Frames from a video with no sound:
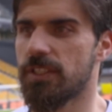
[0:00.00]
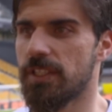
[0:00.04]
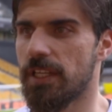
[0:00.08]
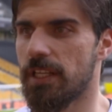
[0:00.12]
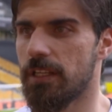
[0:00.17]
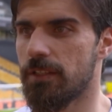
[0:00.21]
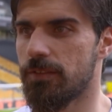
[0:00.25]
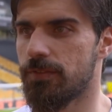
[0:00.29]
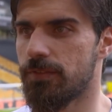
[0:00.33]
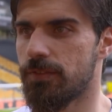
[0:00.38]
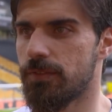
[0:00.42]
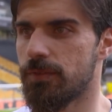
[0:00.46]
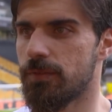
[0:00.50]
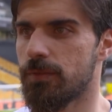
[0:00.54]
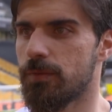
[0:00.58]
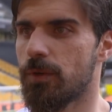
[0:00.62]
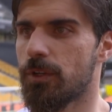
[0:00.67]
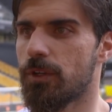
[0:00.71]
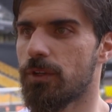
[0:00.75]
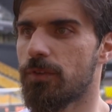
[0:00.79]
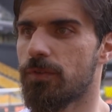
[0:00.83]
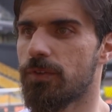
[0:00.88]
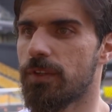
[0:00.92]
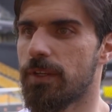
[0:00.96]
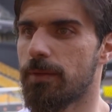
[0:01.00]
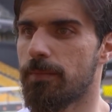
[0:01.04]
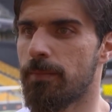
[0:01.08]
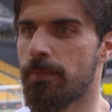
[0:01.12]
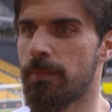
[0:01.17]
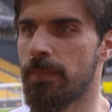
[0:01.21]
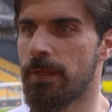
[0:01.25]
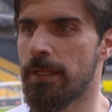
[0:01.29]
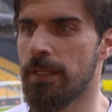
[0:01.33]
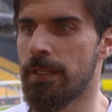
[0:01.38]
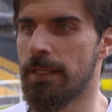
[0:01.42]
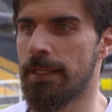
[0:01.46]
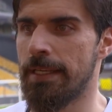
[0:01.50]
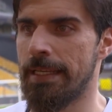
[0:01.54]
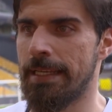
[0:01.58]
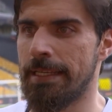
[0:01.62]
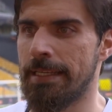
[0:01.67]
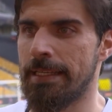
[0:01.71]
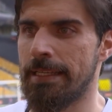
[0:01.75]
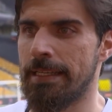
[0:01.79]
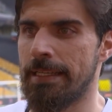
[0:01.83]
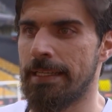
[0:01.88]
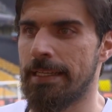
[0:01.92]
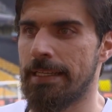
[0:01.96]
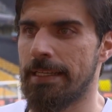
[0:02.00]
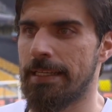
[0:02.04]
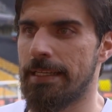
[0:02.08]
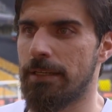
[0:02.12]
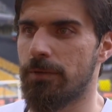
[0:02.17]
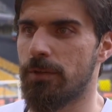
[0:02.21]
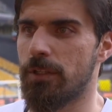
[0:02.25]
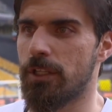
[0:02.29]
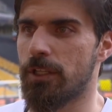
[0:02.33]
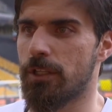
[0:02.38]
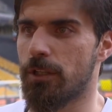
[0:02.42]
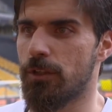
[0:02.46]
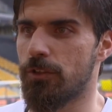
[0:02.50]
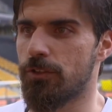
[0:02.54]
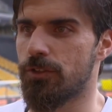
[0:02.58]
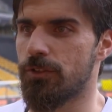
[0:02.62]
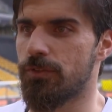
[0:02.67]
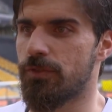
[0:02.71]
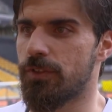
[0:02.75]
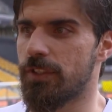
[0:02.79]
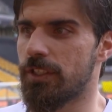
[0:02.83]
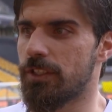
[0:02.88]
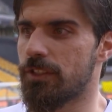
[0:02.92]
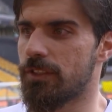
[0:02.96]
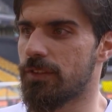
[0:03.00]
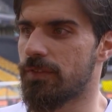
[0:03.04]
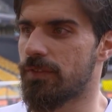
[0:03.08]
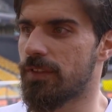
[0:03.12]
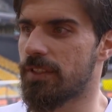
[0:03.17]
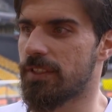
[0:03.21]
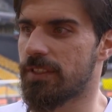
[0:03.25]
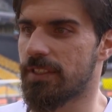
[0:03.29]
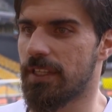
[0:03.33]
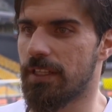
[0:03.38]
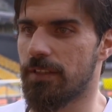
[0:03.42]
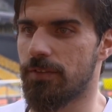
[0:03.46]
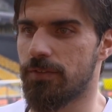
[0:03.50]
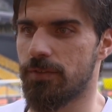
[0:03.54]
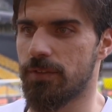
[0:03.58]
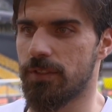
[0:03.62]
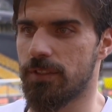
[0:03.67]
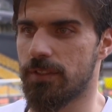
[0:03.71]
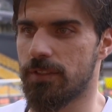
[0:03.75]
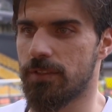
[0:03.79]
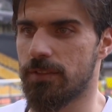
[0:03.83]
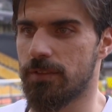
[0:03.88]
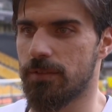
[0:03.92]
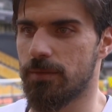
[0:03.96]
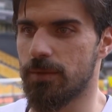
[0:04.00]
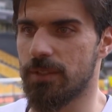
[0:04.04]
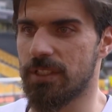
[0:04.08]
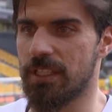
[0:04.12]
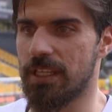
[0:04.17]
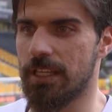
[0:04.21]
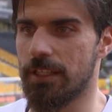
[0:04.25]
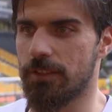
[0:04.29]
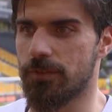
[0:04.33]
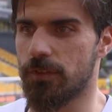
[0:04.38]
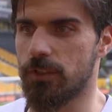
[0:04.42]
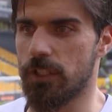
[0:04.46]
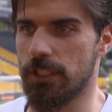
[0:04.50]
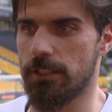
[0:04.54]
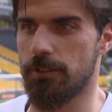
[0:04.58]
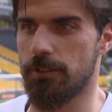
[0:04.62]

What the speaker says: In my personal opinion, it's the best stage of growing your hair out. You